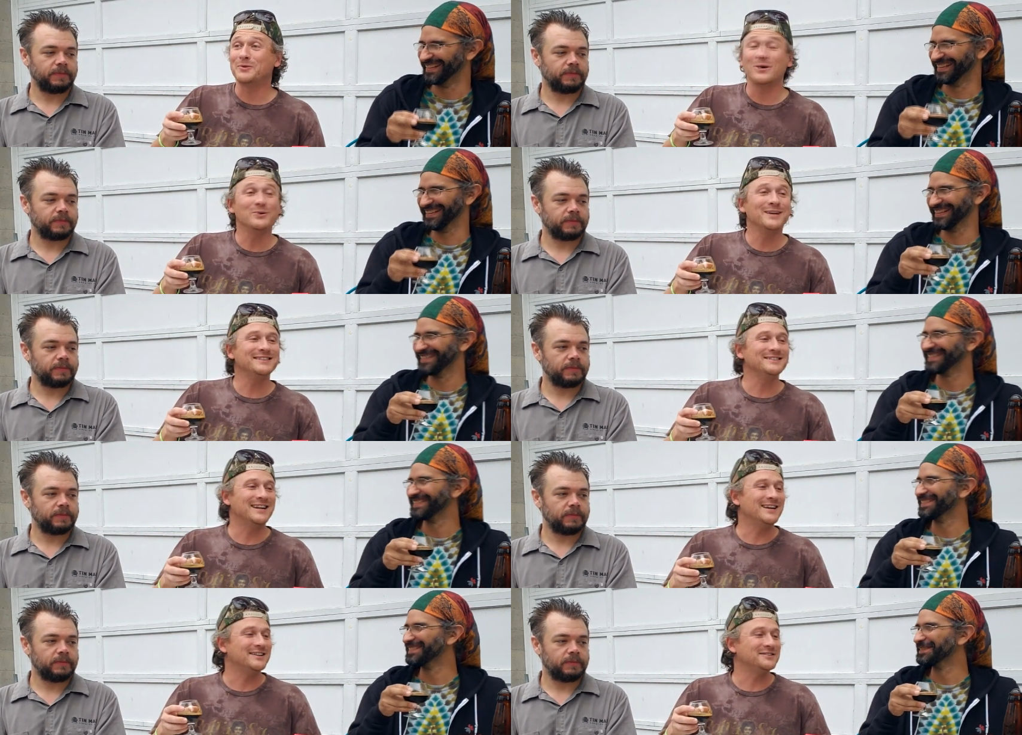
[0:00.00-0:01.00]
Speaker 1: Oh, that's
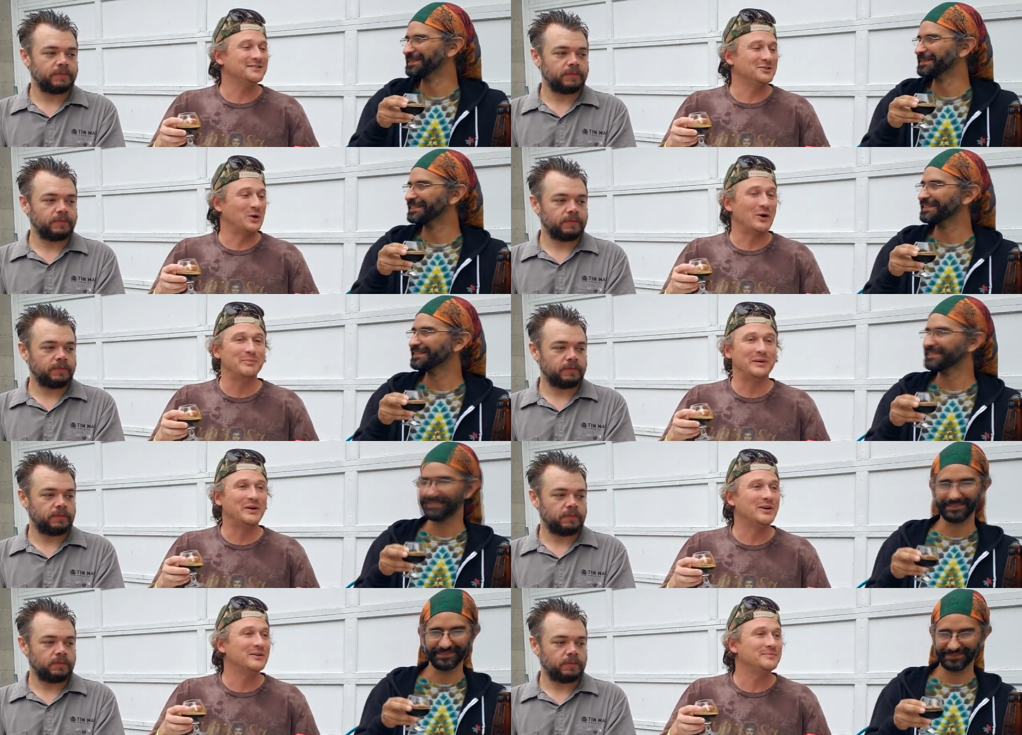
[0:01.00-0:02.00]
nice. It's a dark
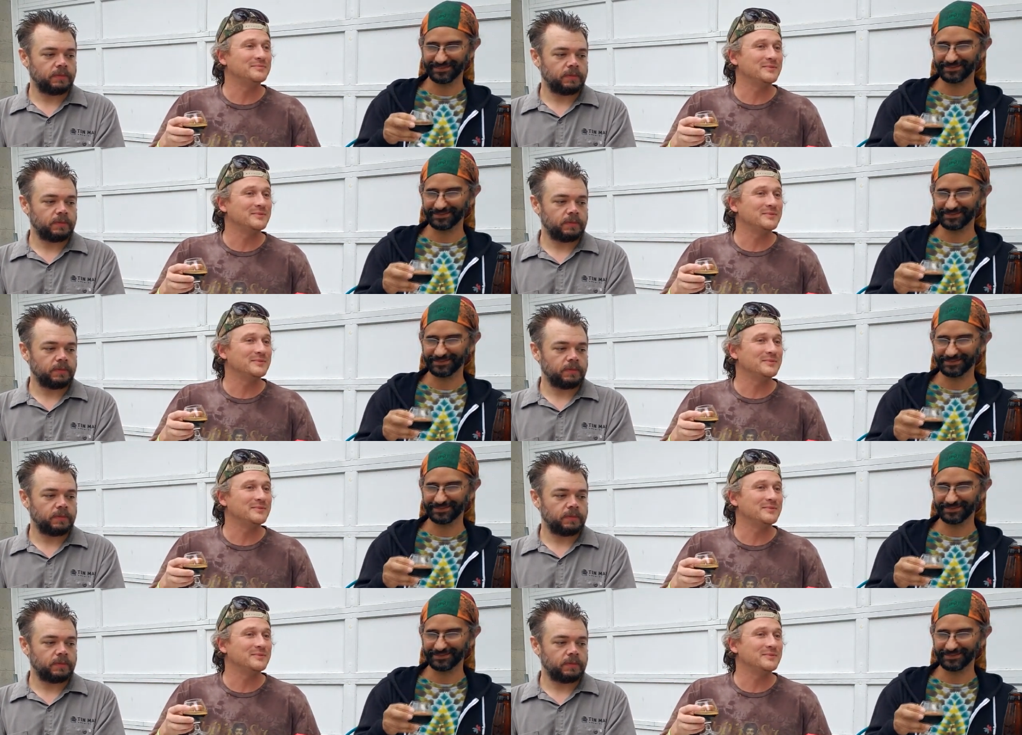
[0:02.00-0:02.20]
beer.